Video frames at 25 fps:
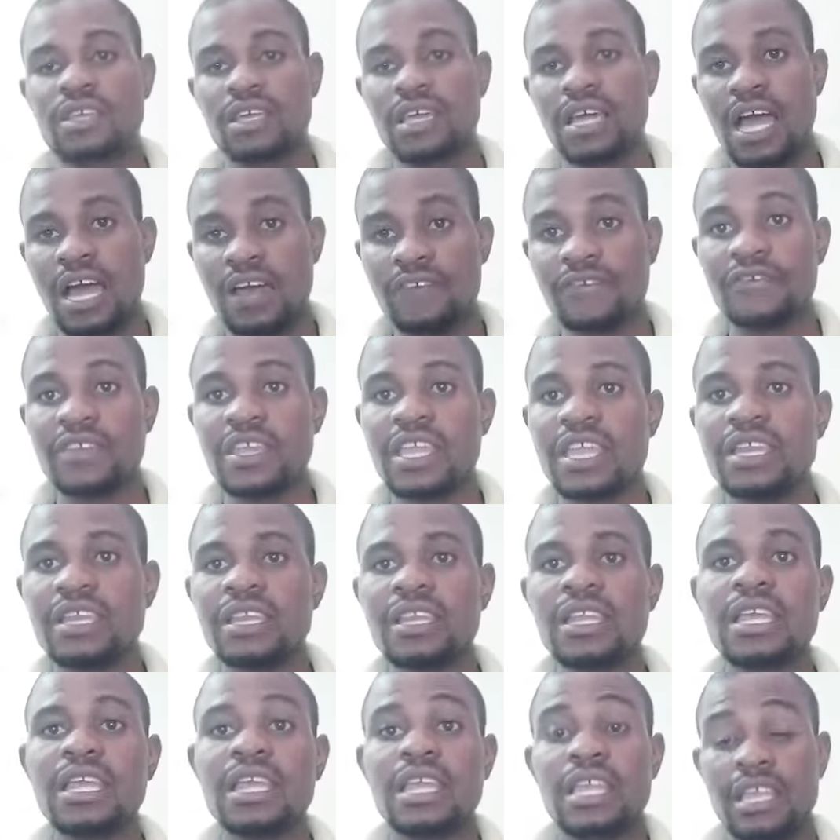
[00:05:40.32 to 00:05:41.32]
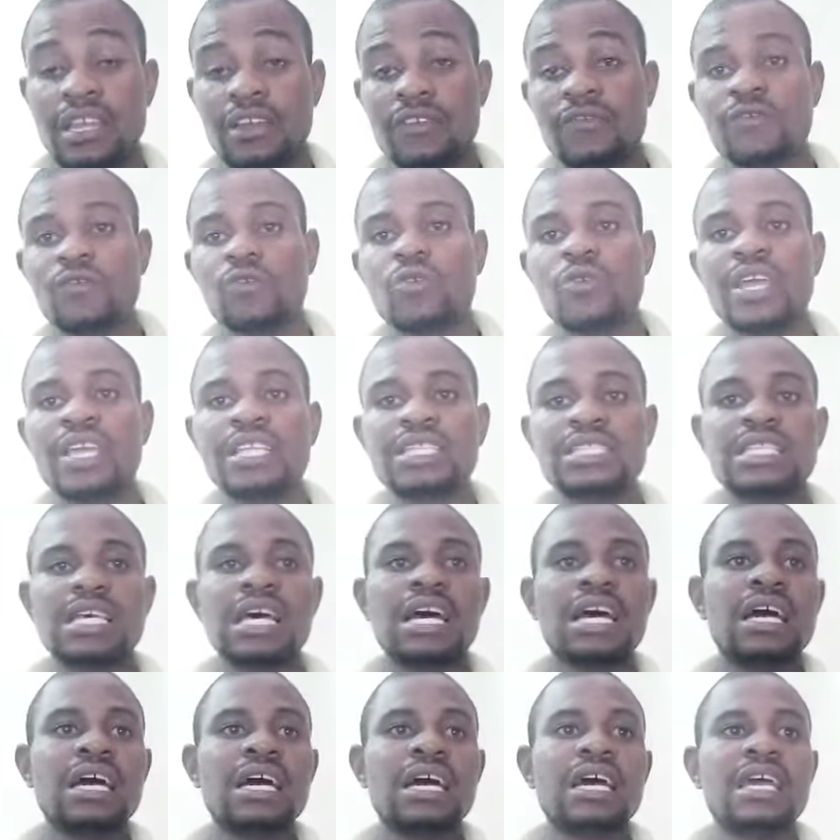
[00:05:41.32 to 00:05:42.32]
avian
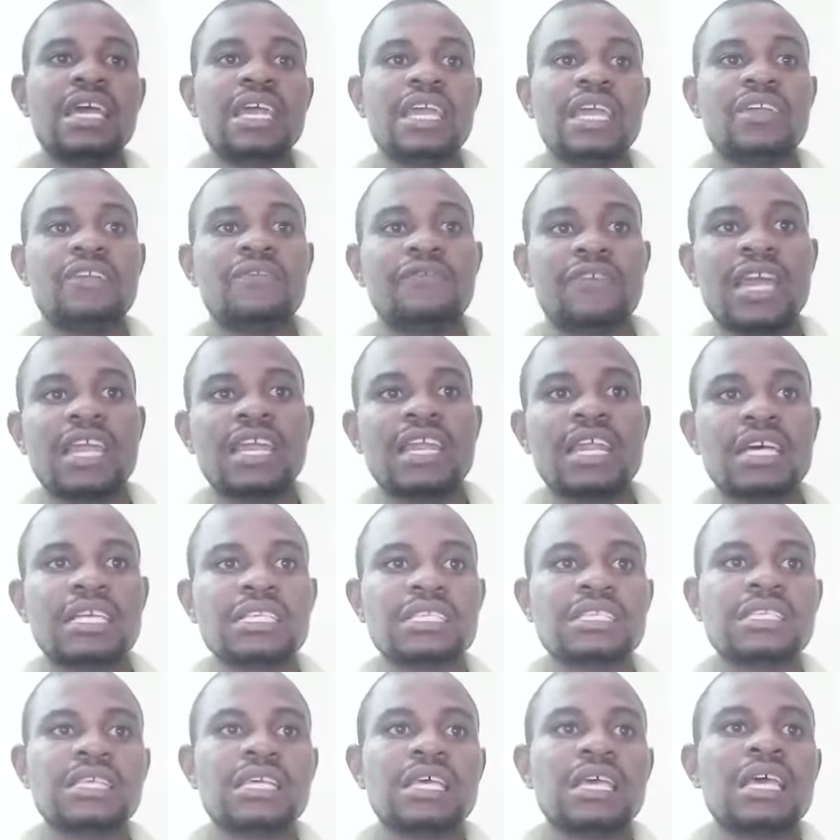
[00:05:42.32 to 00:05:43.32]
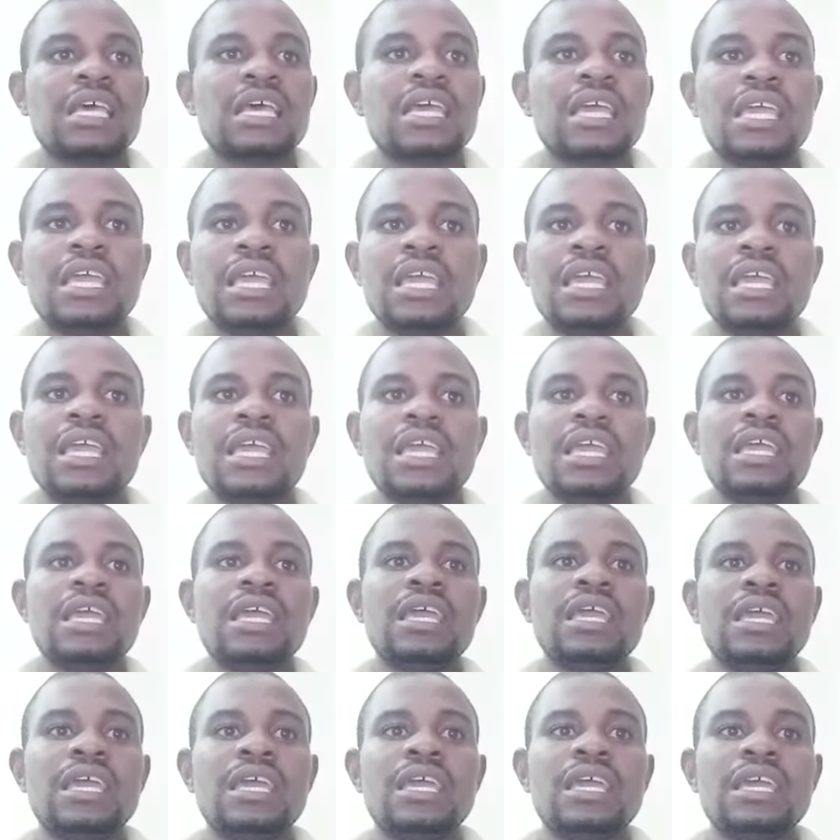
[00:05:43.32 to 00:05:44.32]
influenza virus.
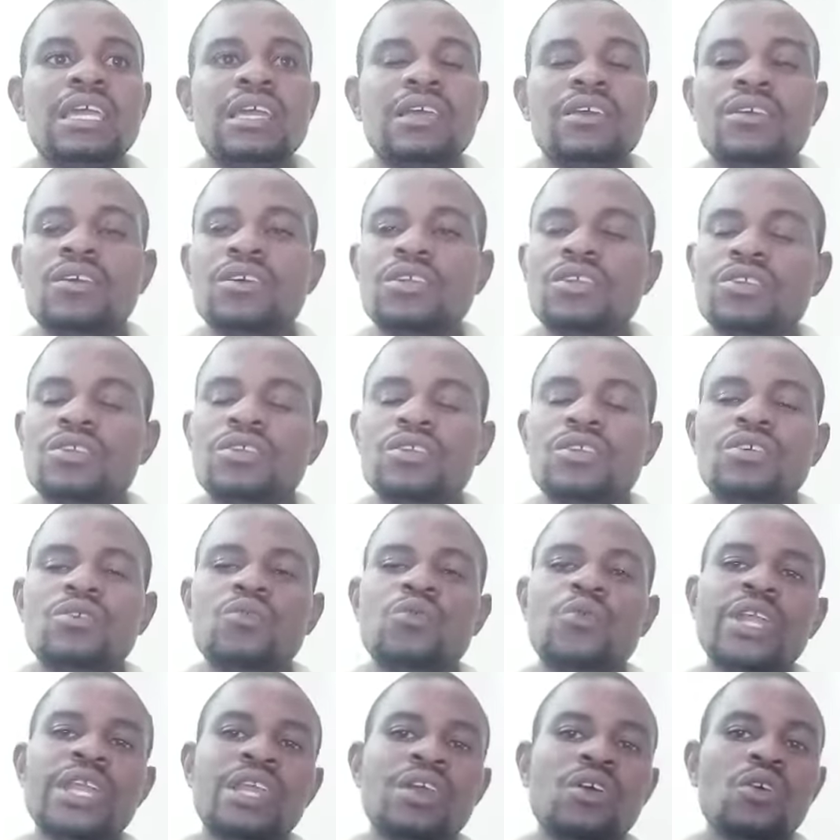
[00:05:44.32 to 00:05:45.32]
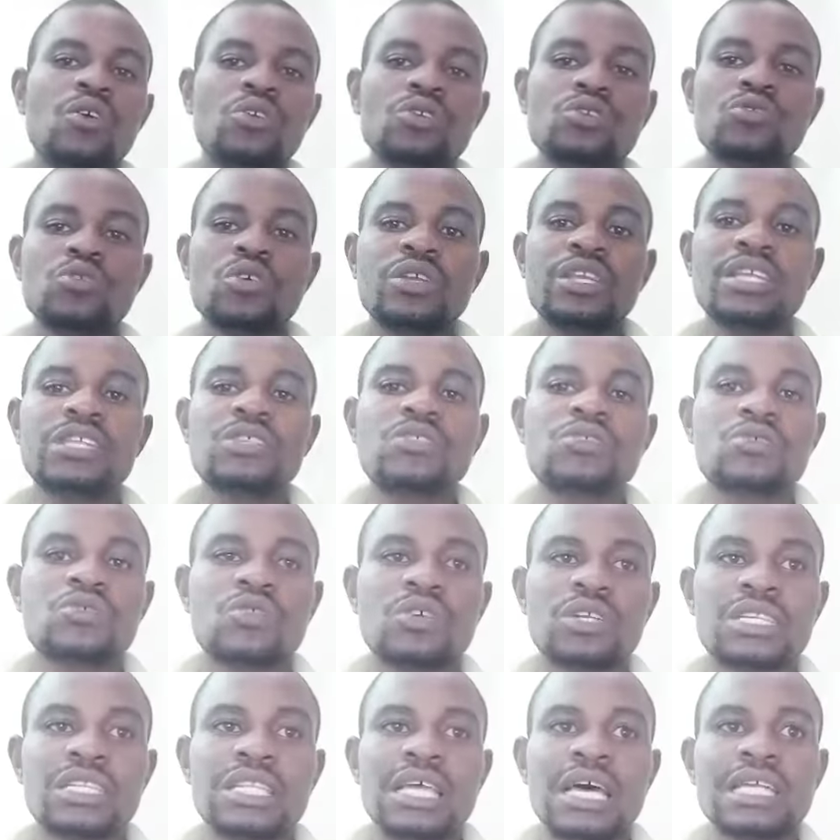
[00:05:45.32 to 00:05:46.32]
We also need to
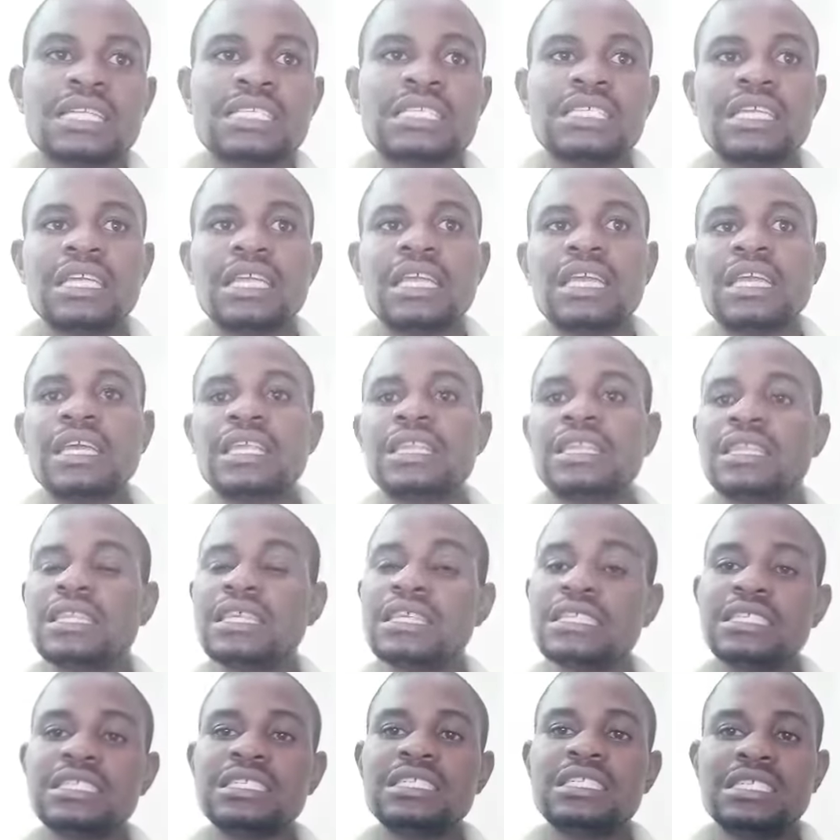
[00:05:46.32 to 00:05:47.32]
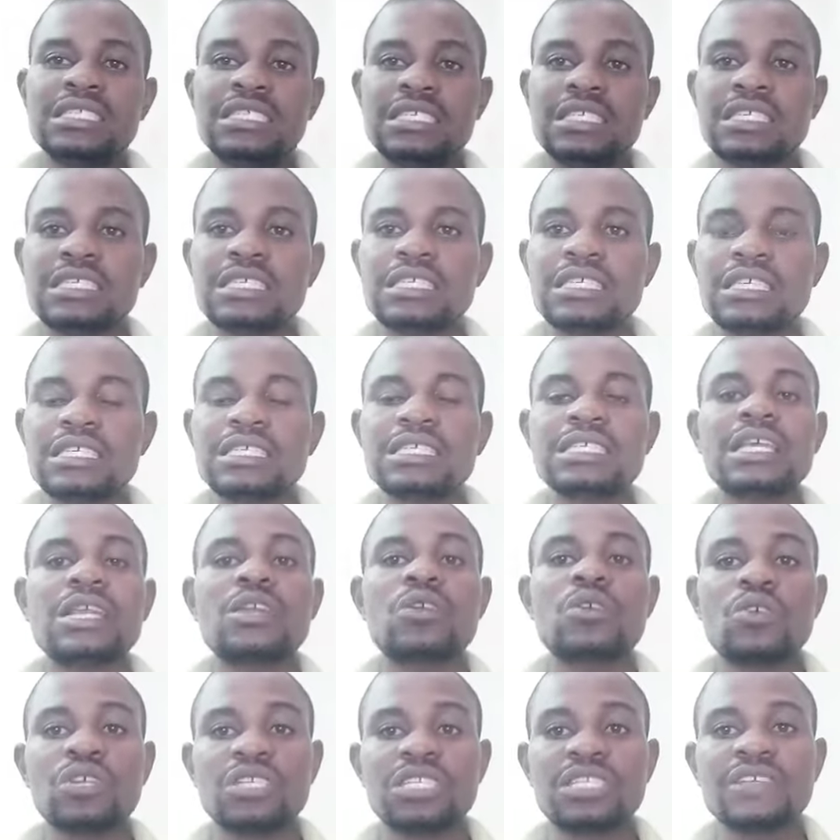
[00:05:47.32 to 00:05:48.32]
note that this disease is a
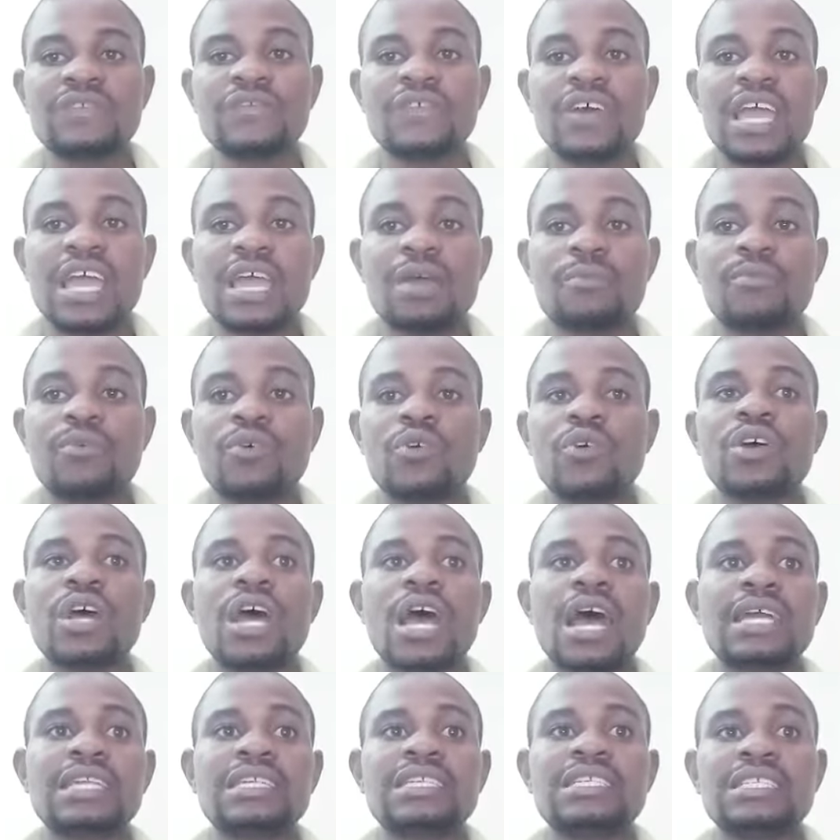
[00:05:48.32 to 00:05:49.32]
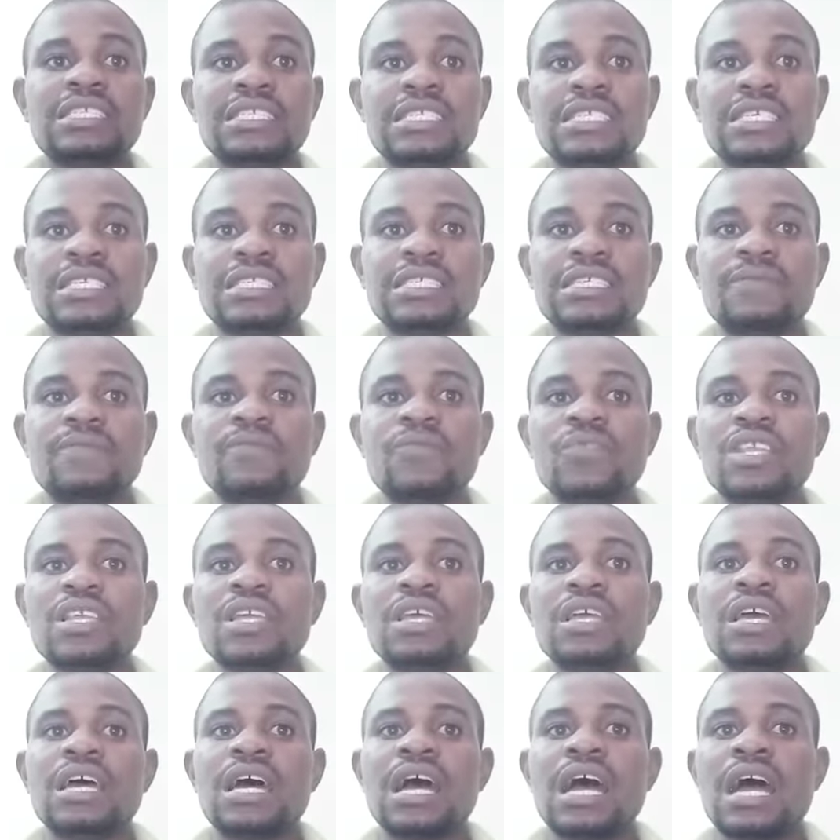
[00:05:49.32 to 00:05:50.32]
notifiable disease.
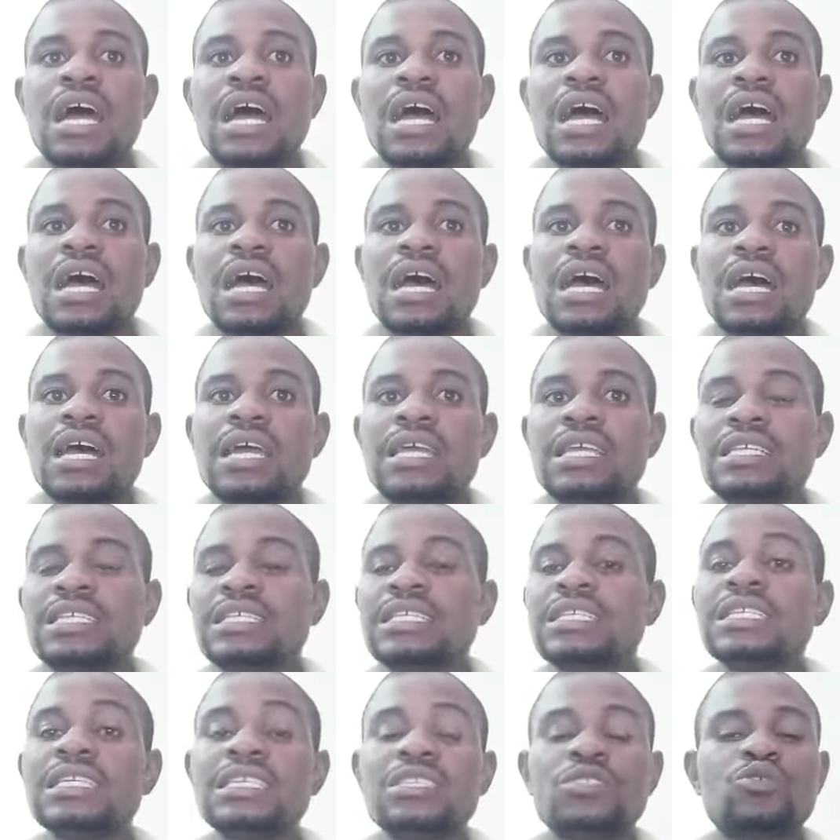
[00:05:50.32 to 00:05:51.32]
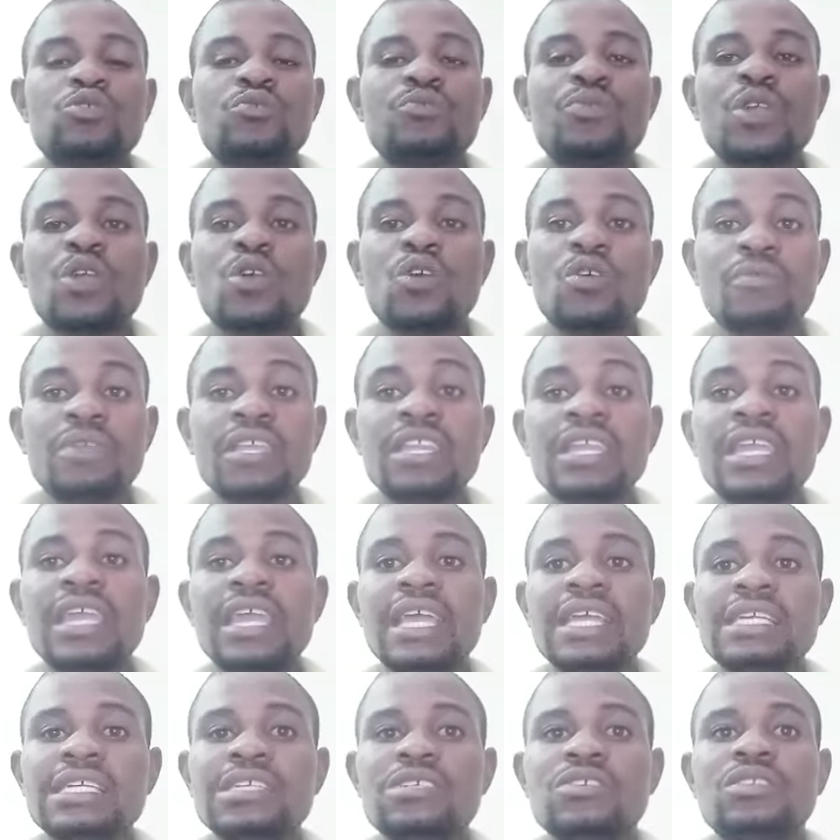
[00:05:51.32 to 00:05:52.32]
It needs to be
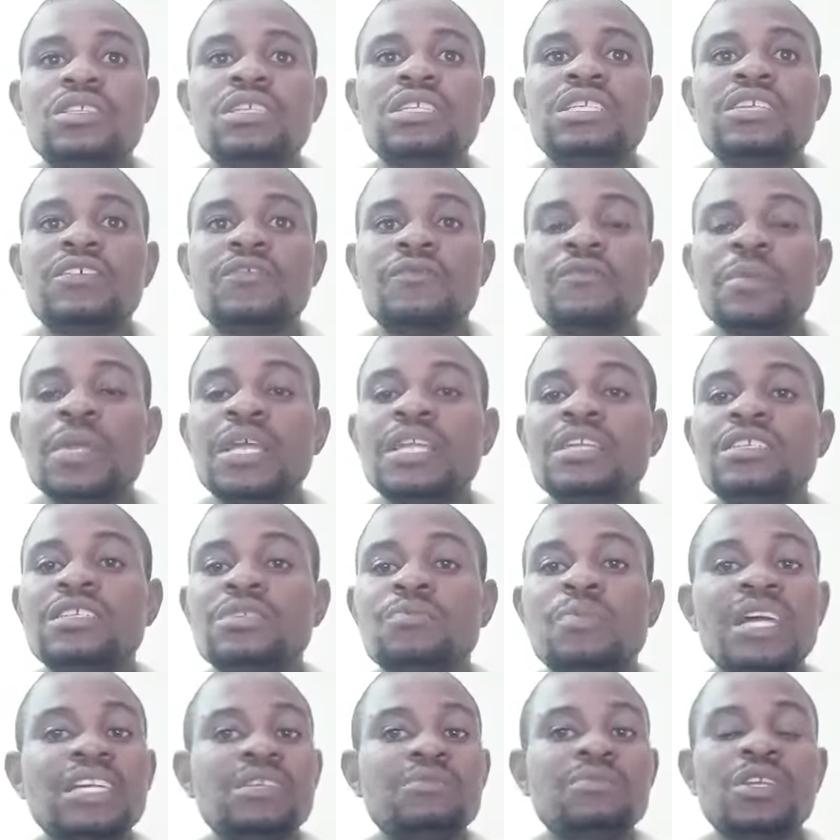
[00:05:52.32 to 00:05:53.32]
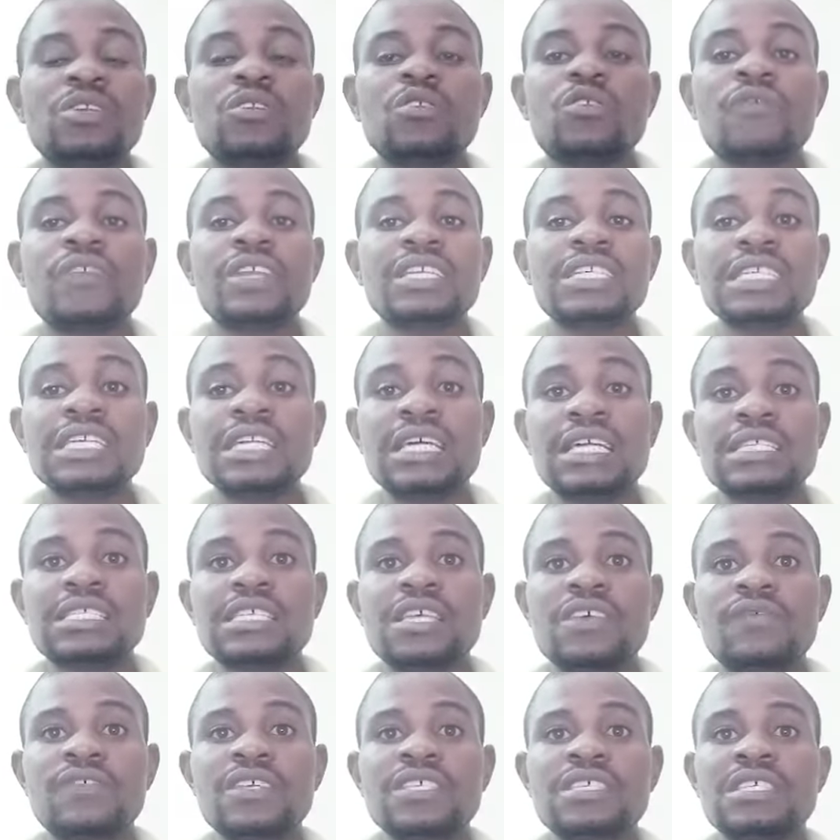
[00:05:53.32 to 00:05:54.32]
communicated to the Department of Veterinary
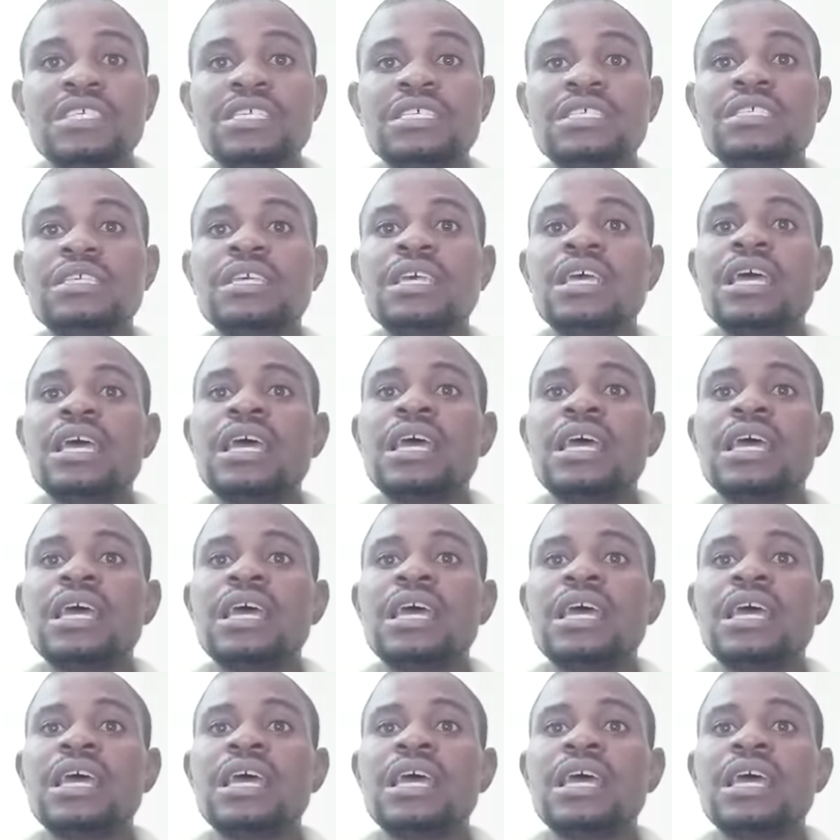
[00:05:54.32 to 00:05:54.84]
Services